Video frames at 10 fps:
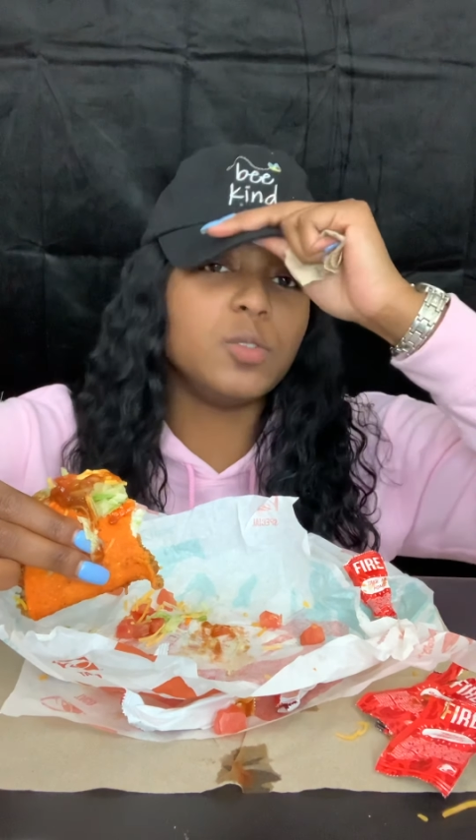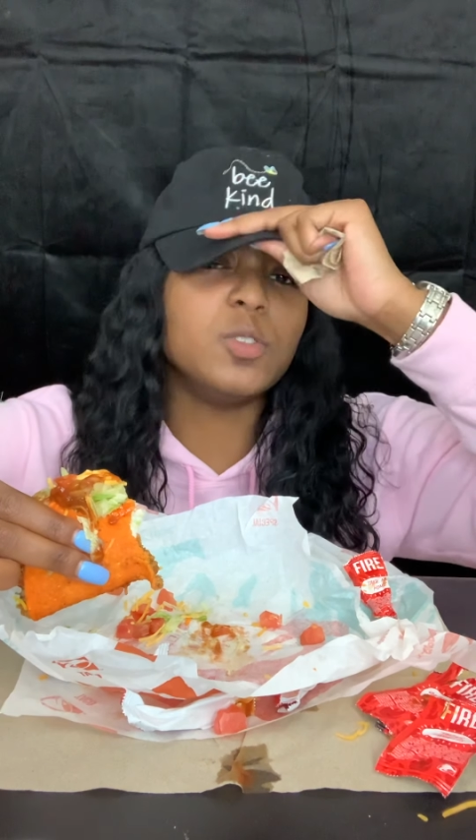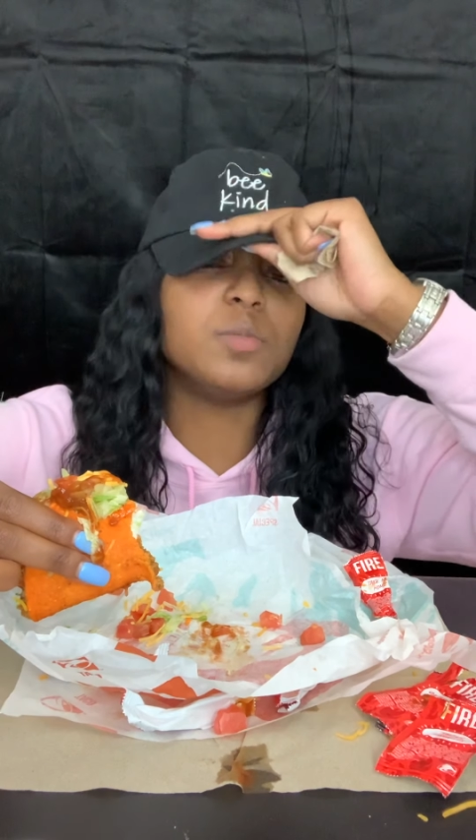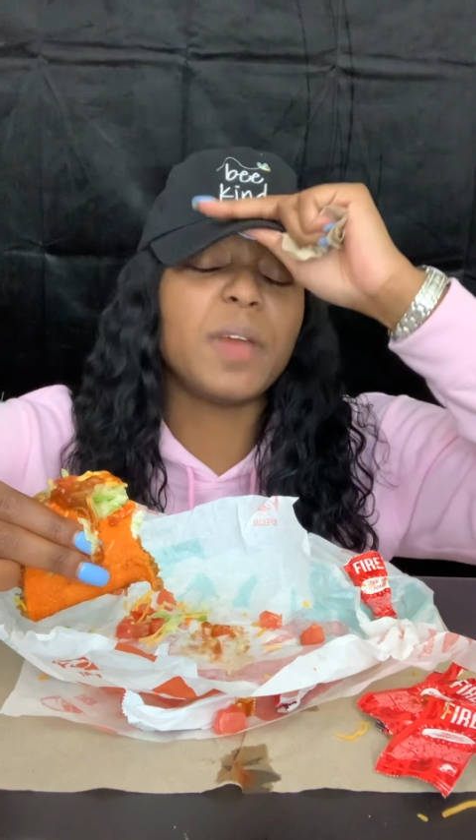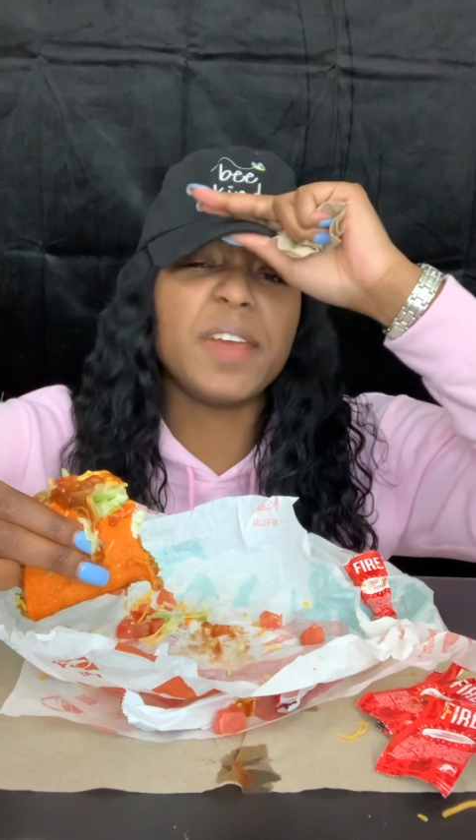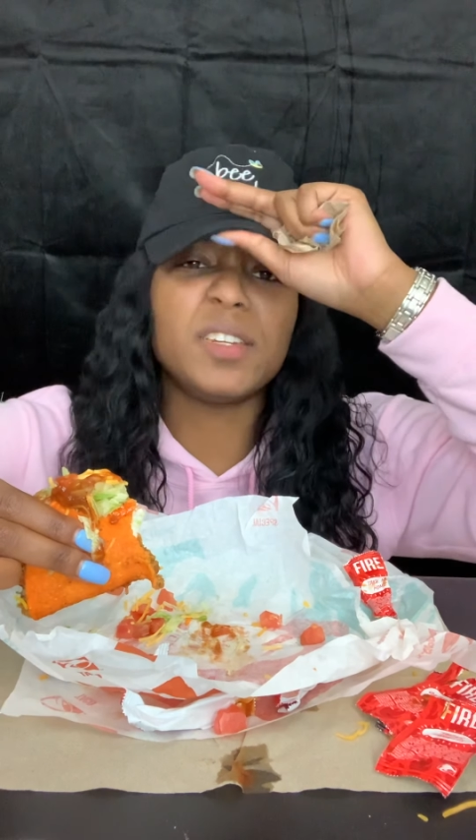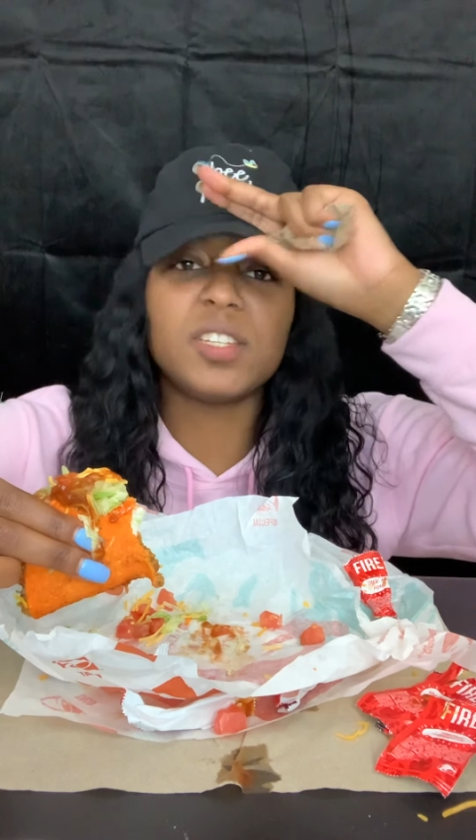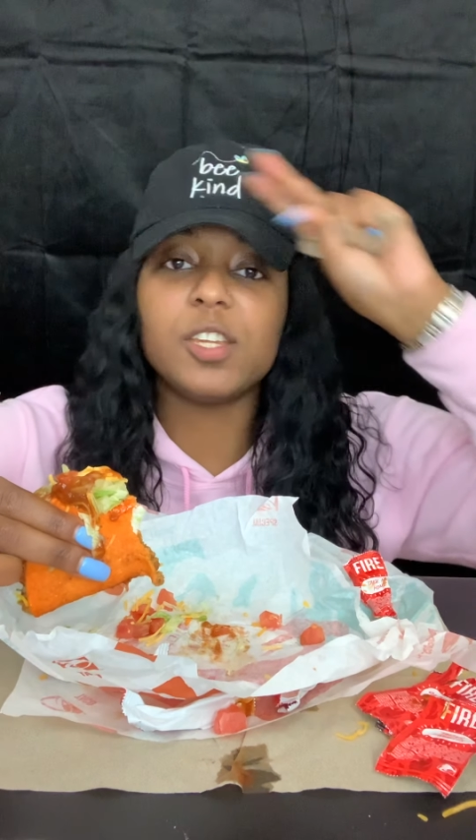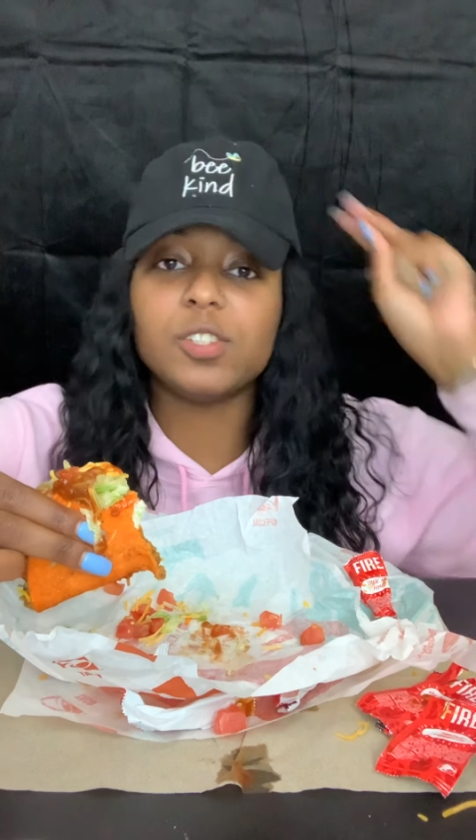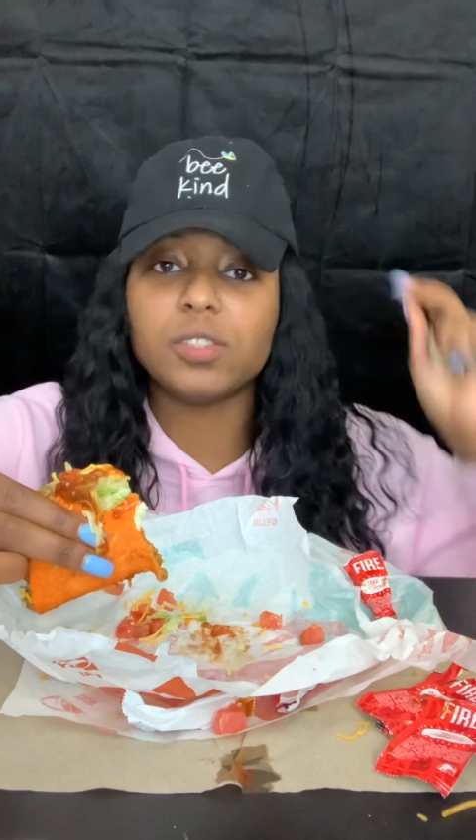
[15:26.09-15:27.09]
who's paying
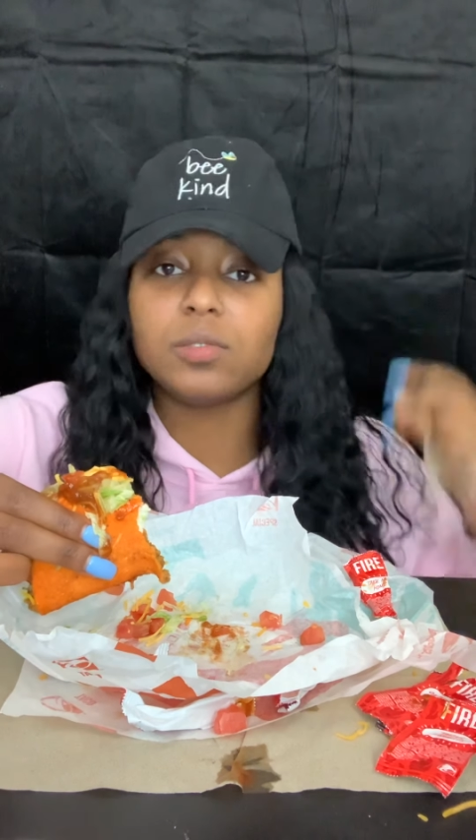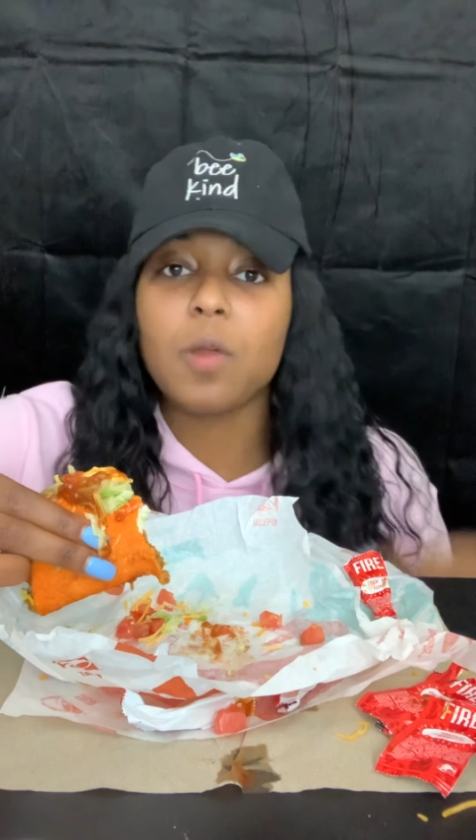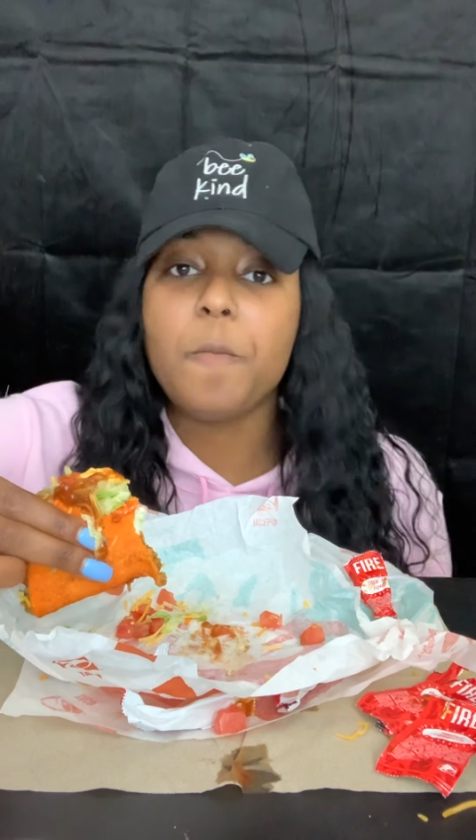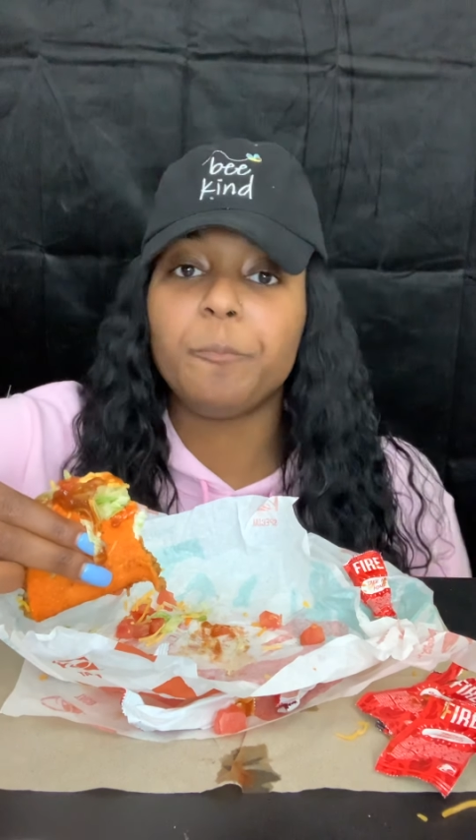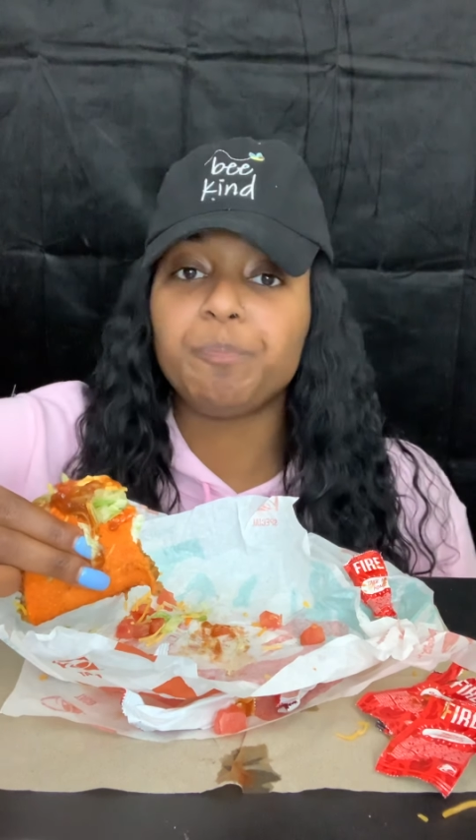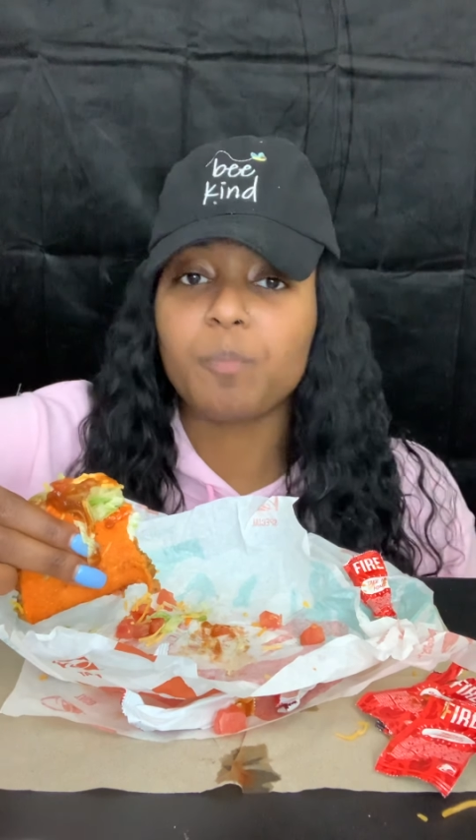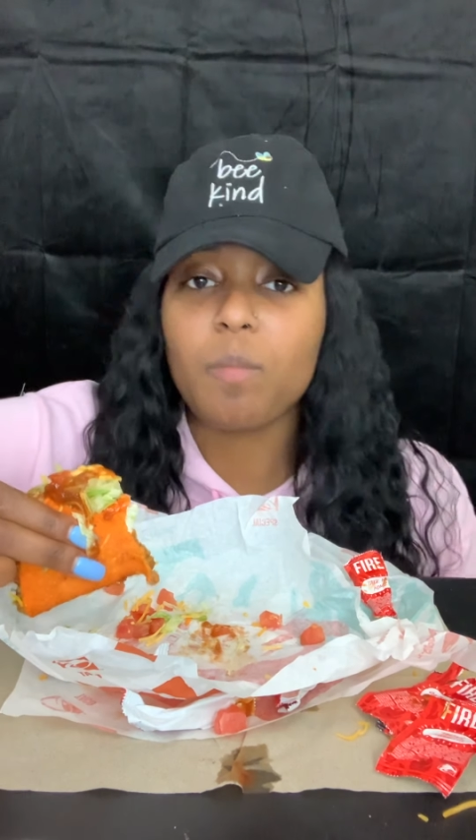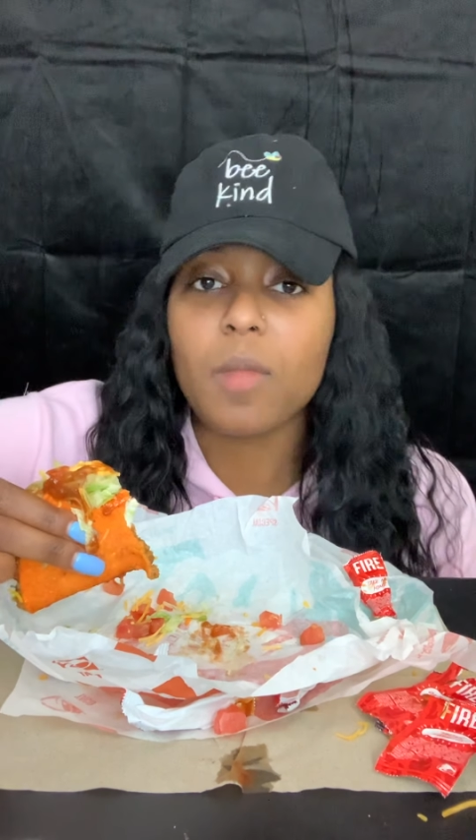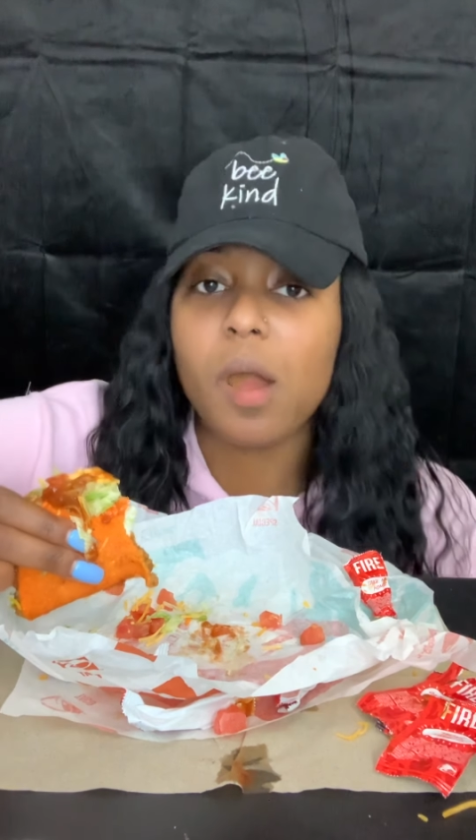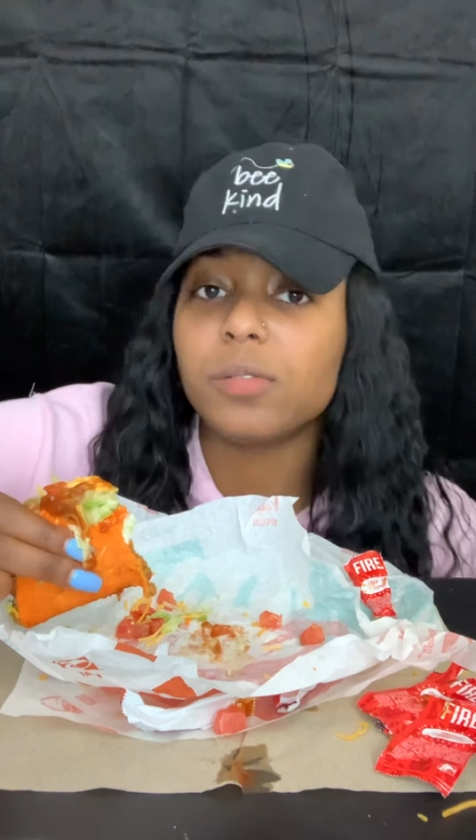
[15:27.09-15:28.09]
attention
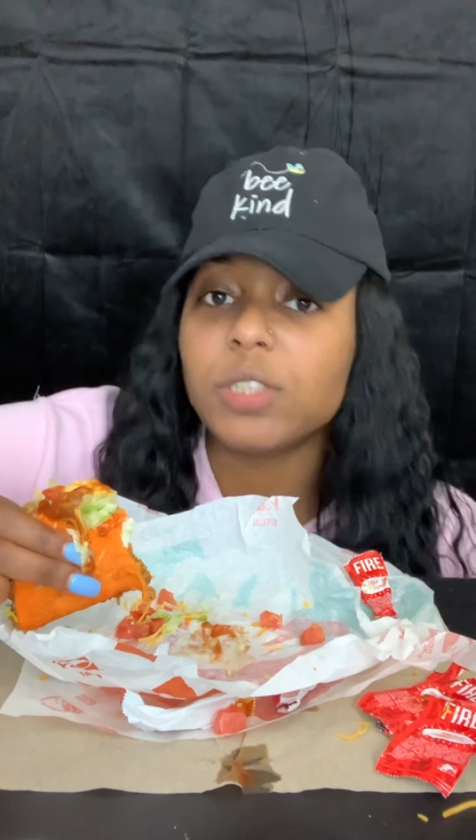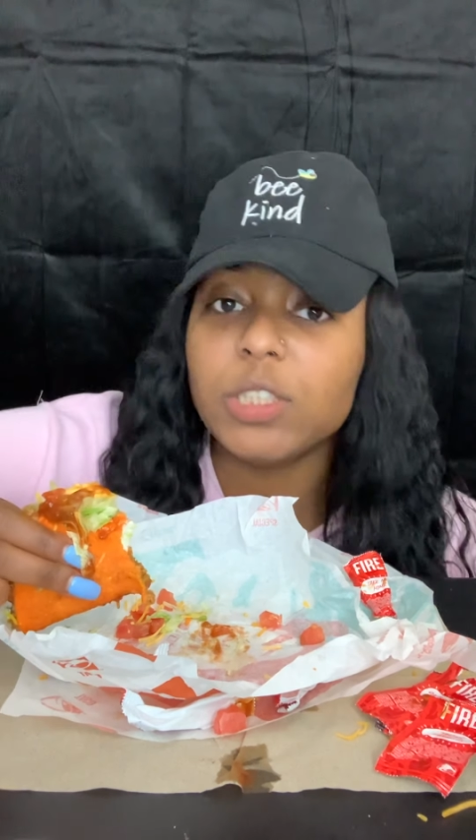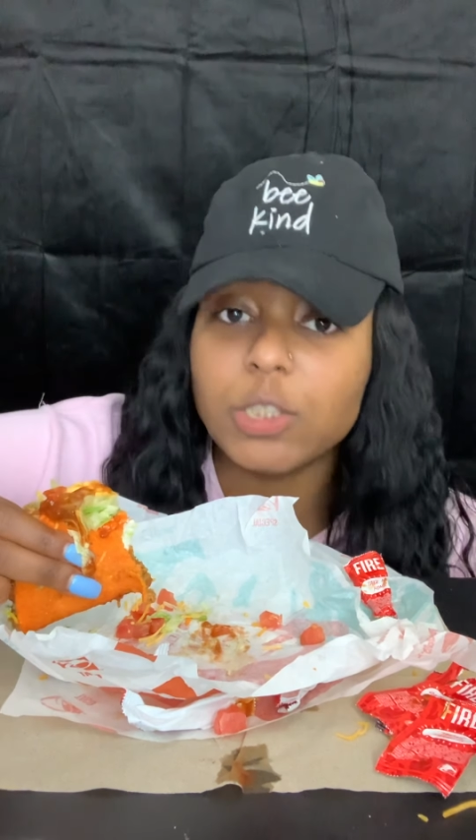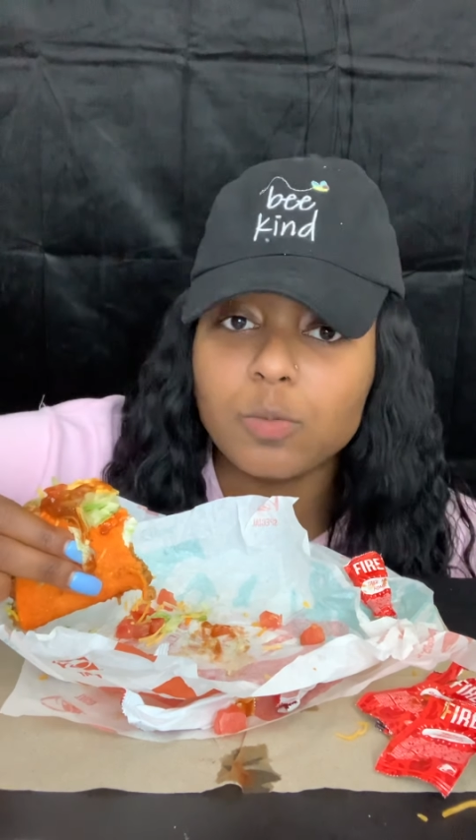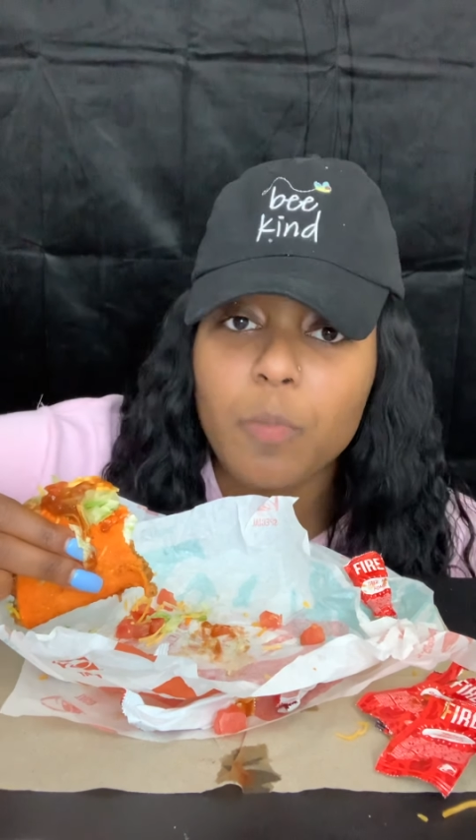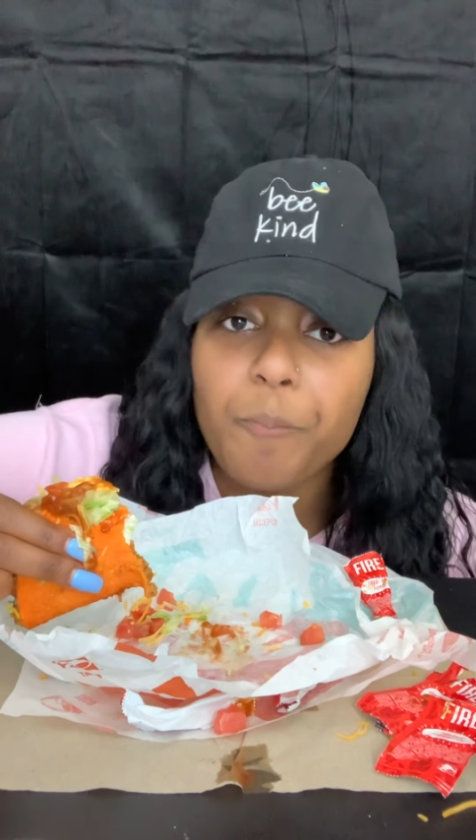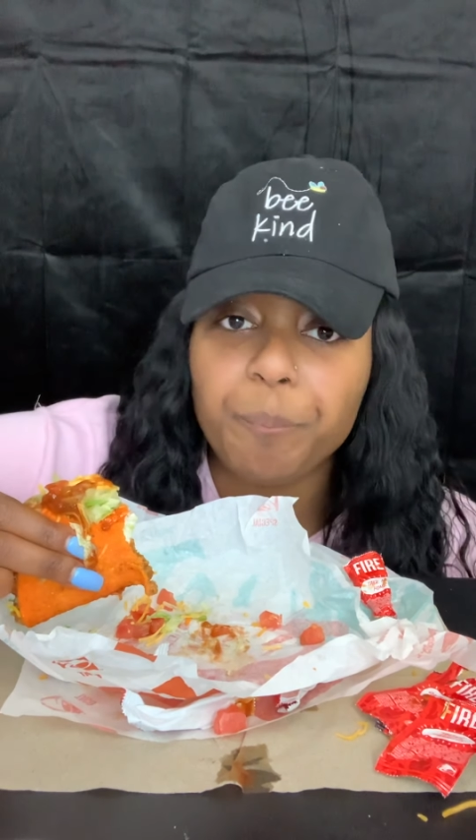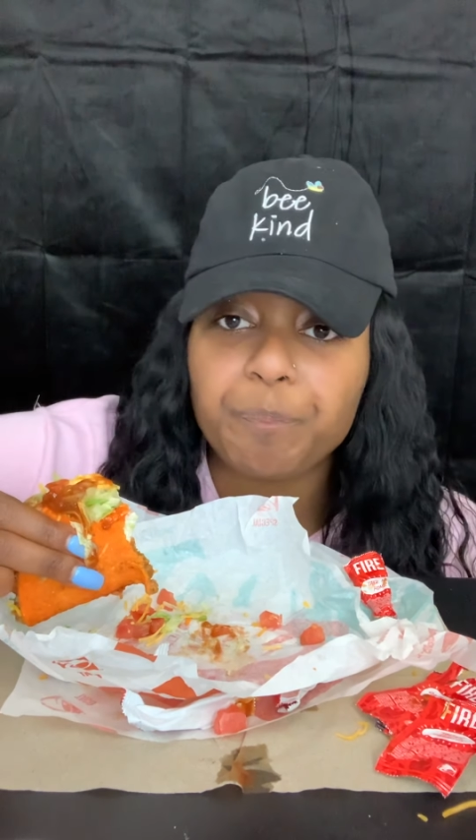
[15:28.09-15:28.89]
to you.